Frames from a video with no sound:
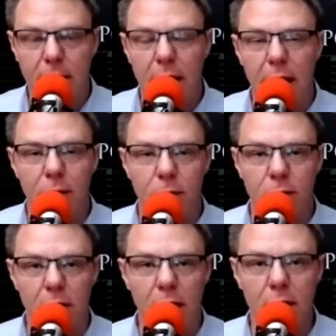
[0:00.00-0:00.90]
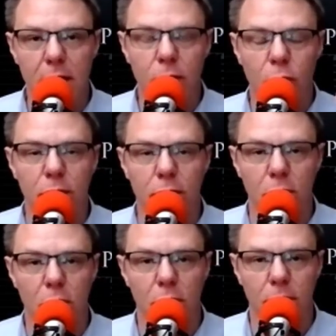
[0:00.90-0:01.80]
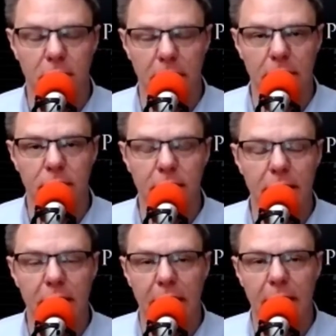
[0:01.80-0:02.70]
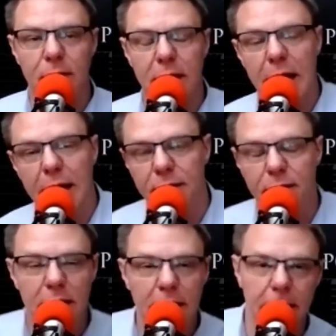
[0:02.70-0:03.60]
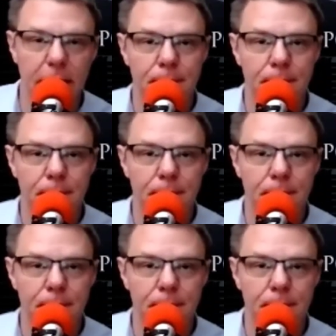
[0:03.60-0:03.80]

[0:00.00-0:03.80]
and there's not enough reserves inside the FDIC,